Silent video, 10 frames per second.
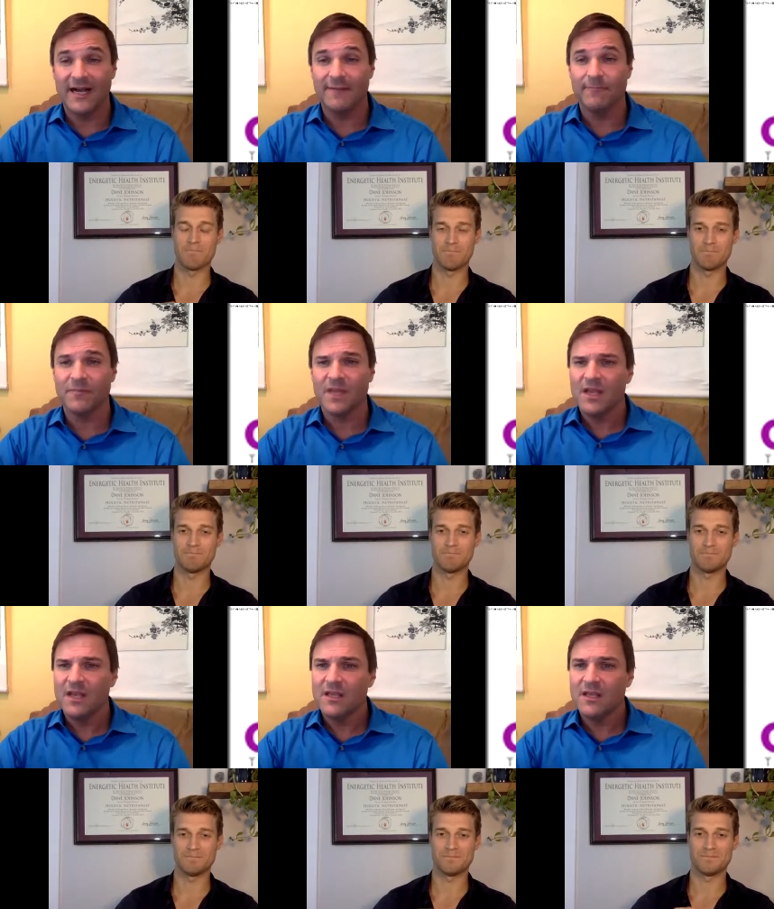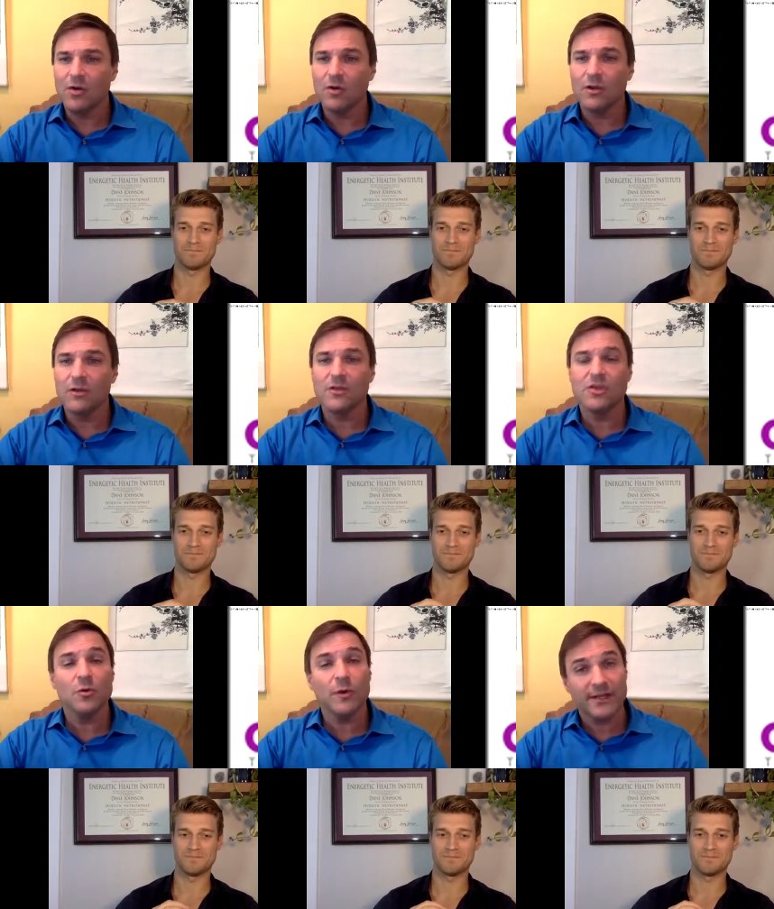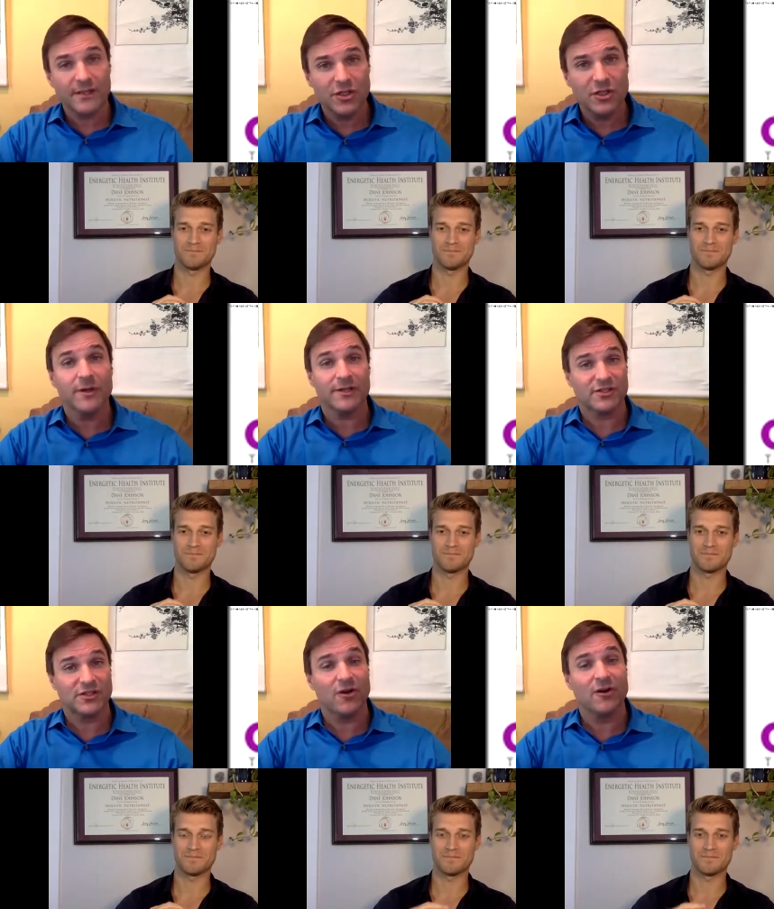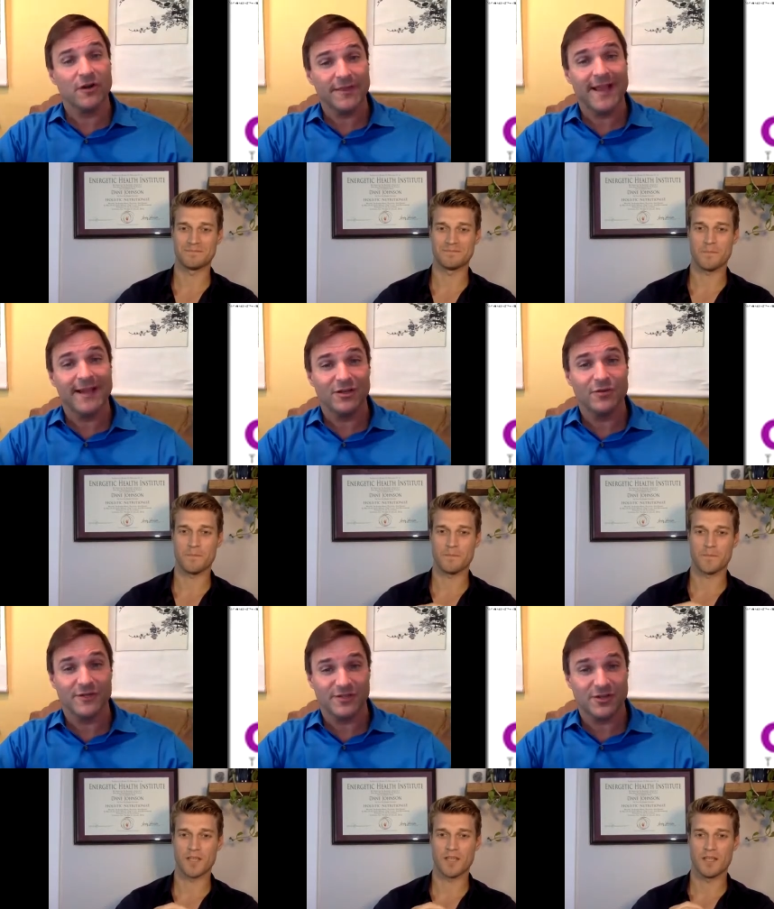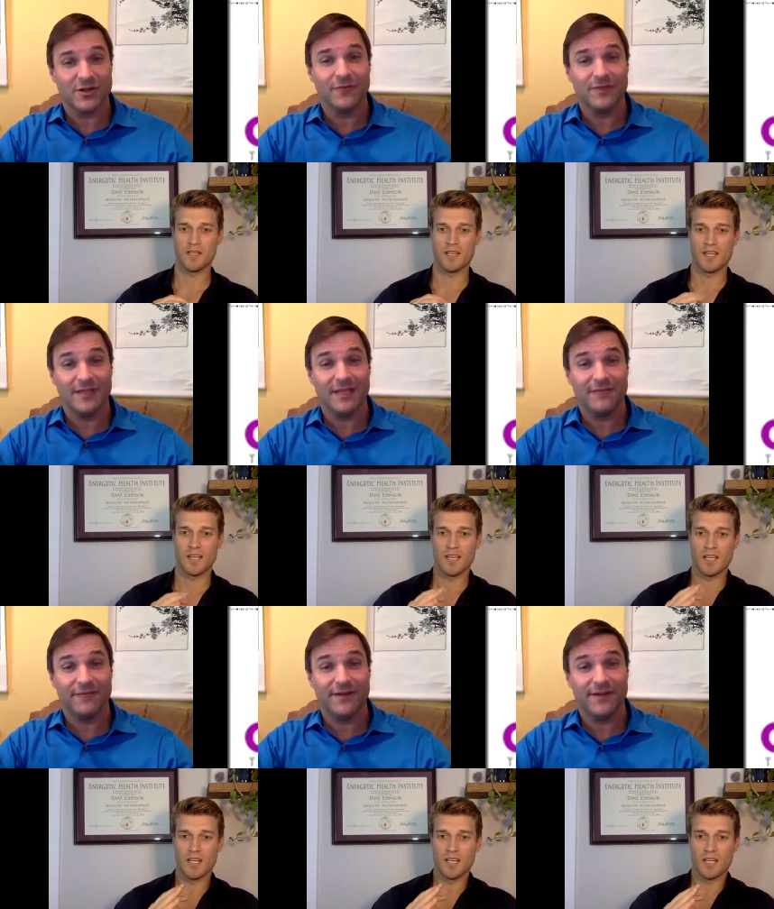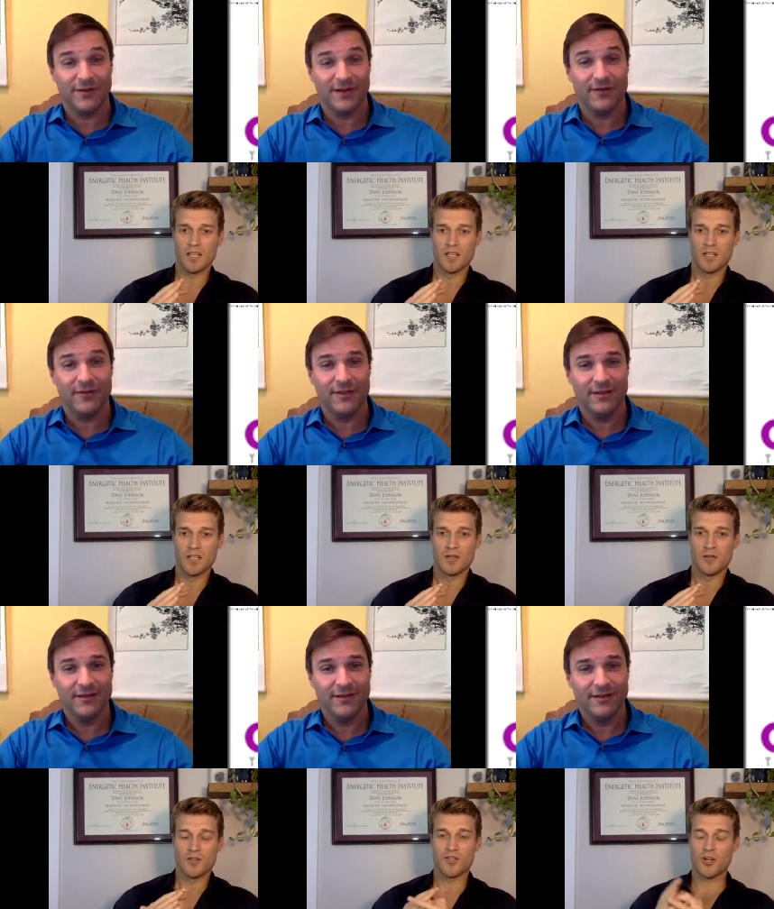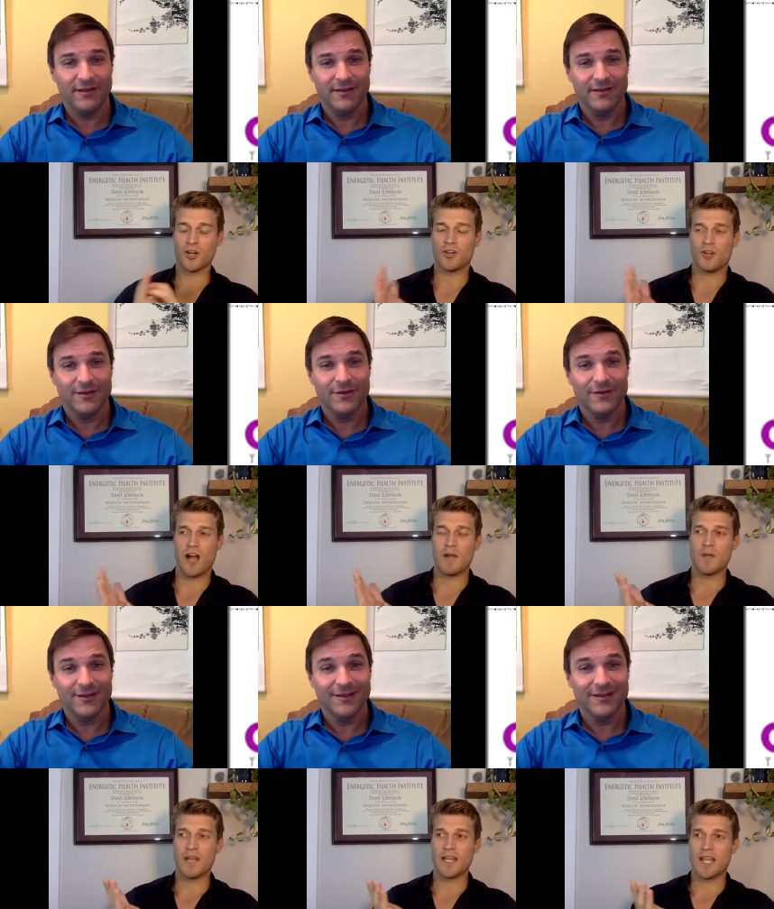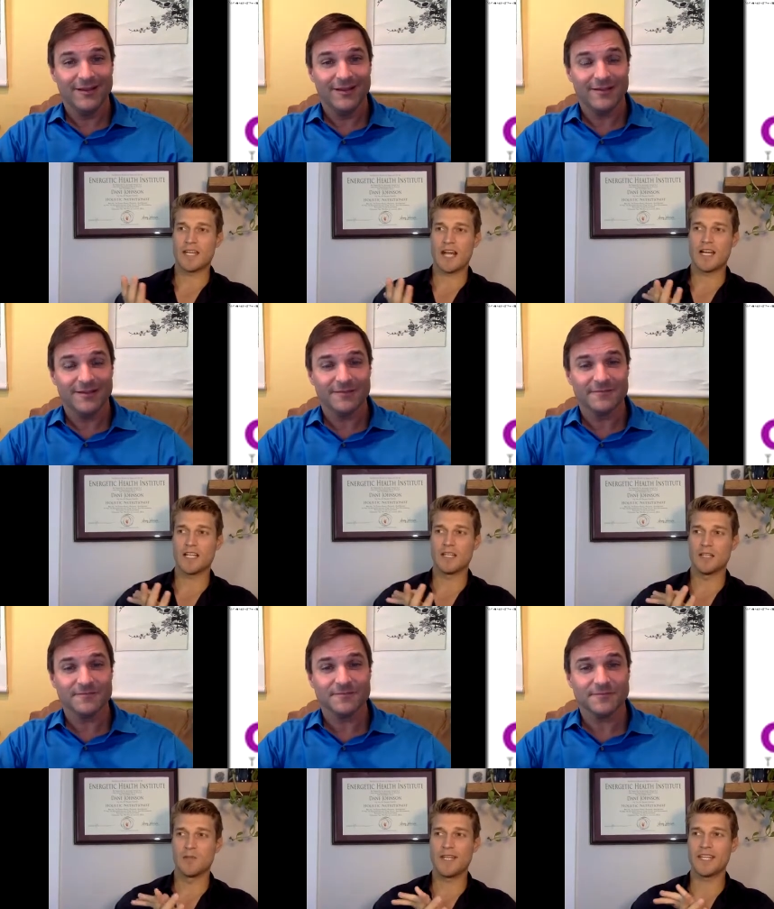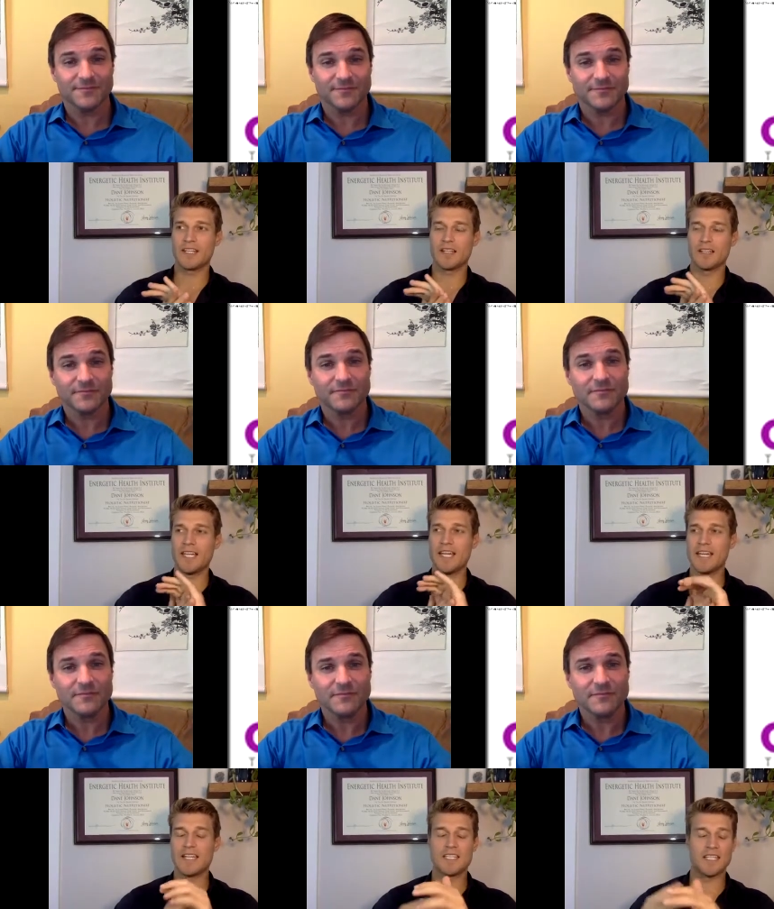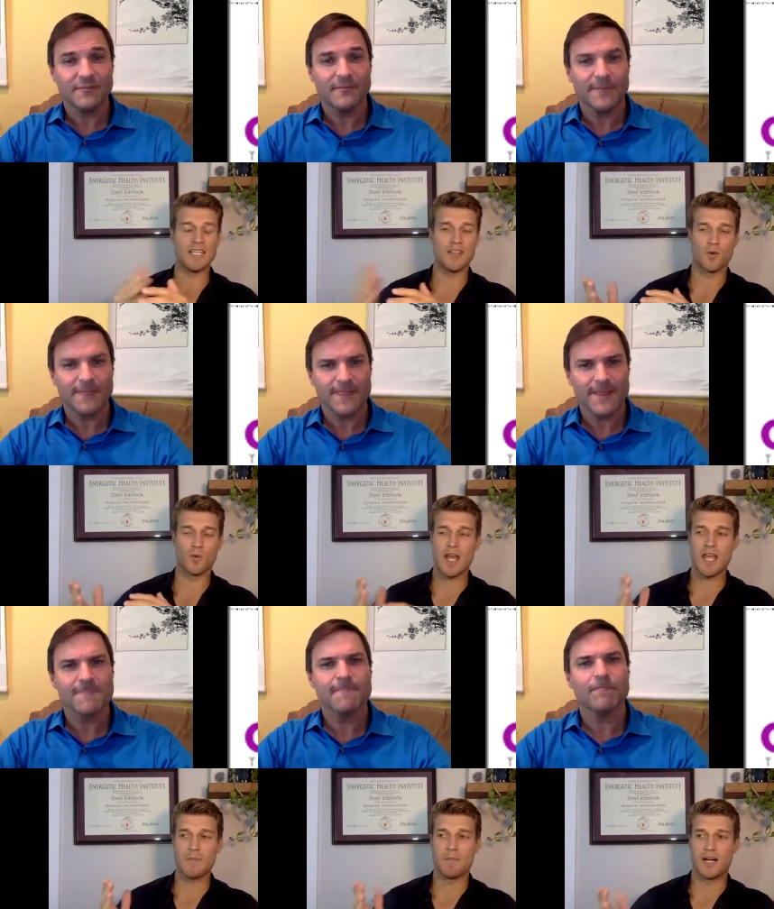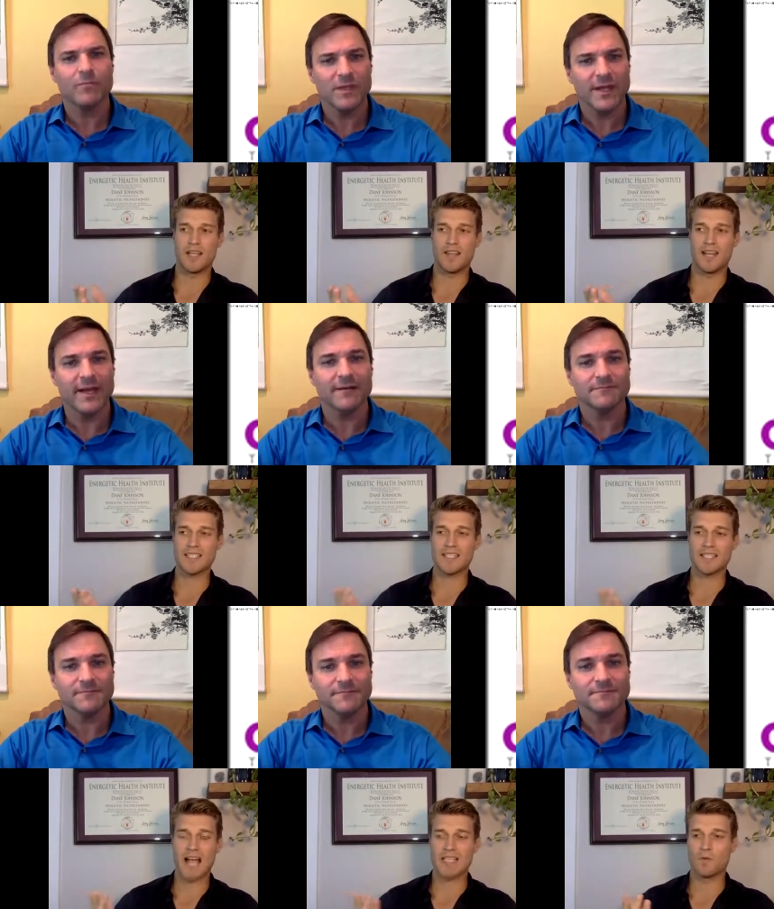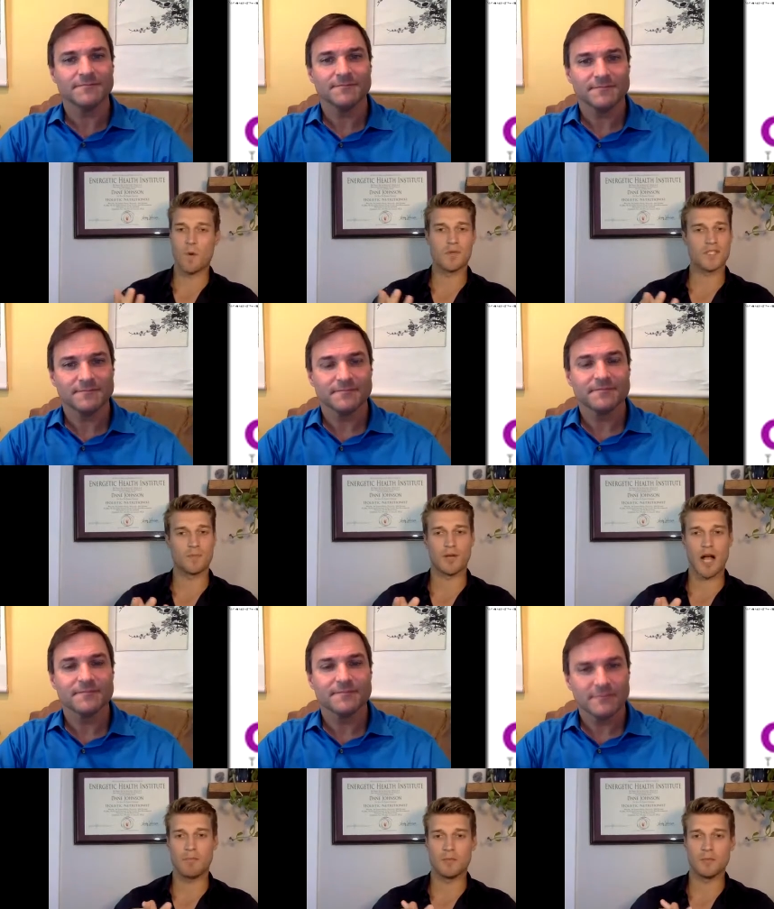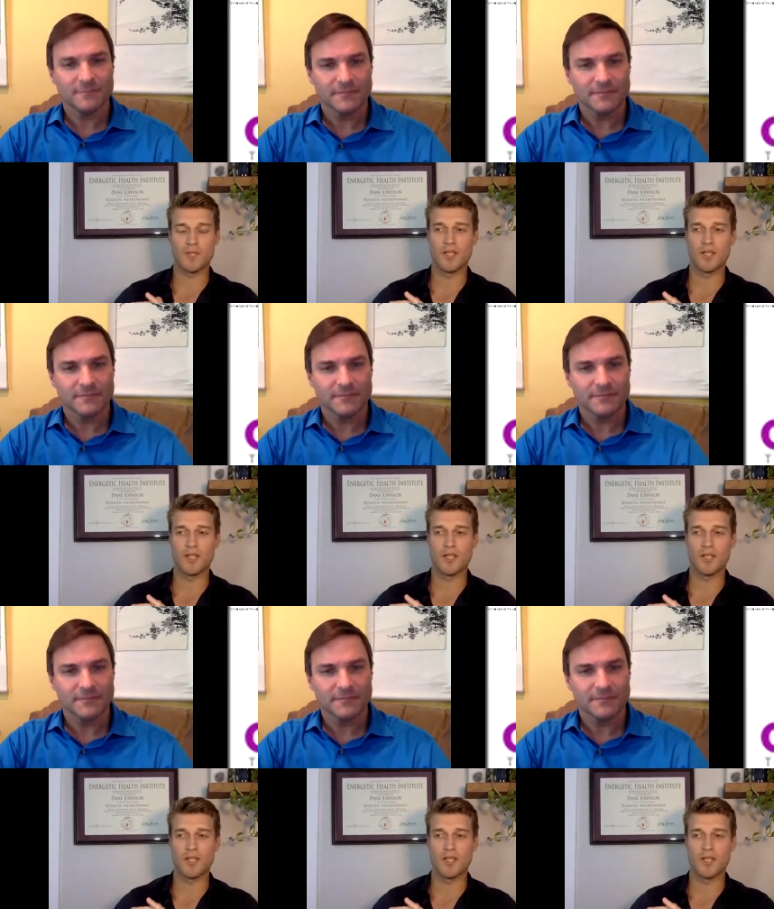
Speaker 1: Um, you know, you want to do you want to start on that? You want to start with the e-fund your health?
Speaker 2: Sure. I mean, it, it kind of, we can lead into either way, but that's yeah. exactly what was the problem. You